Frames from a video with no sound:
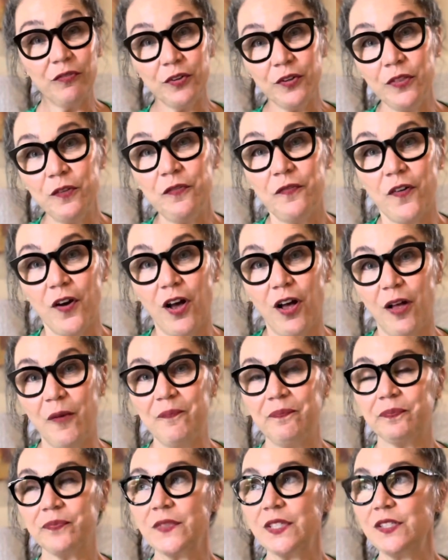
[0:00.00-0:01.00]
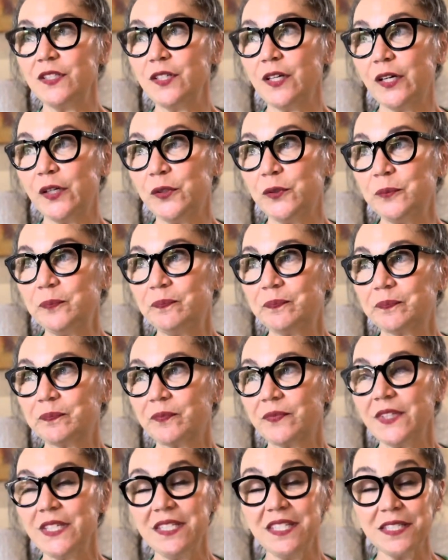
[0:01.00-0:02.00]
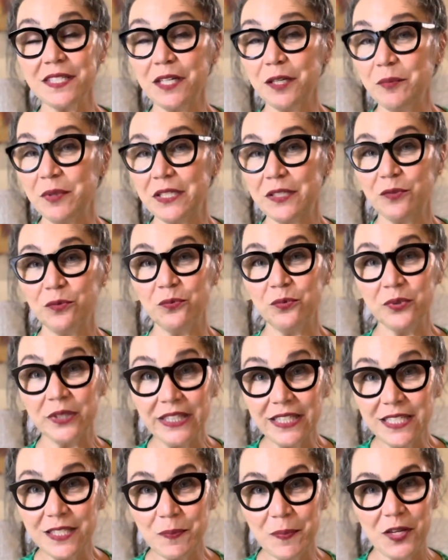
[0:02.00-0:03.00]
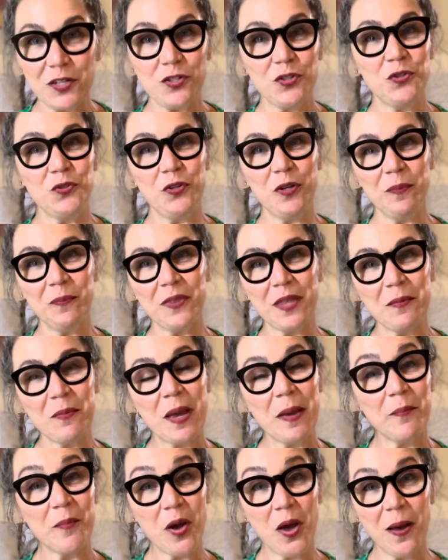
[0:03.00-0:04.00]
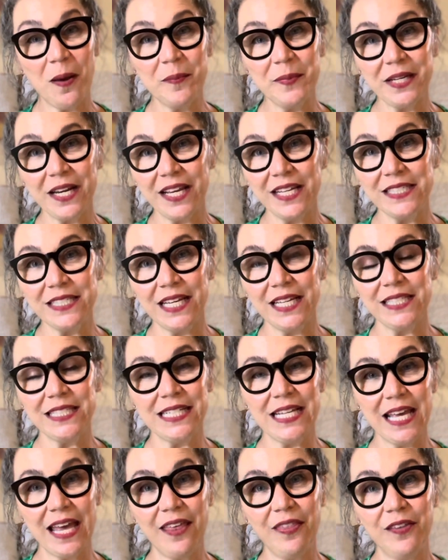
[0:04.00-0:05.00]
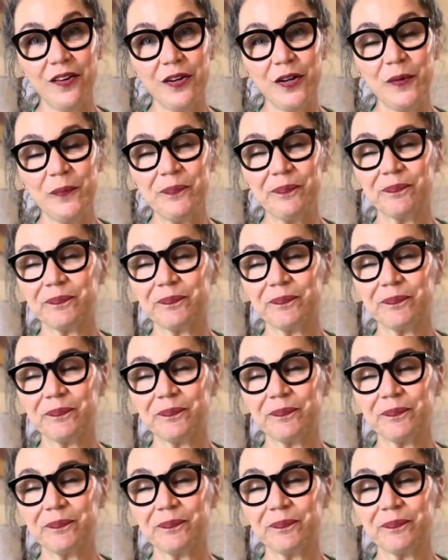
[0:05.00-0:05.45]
in the fall. So this is gonna be a really special trip that my mom and I take together,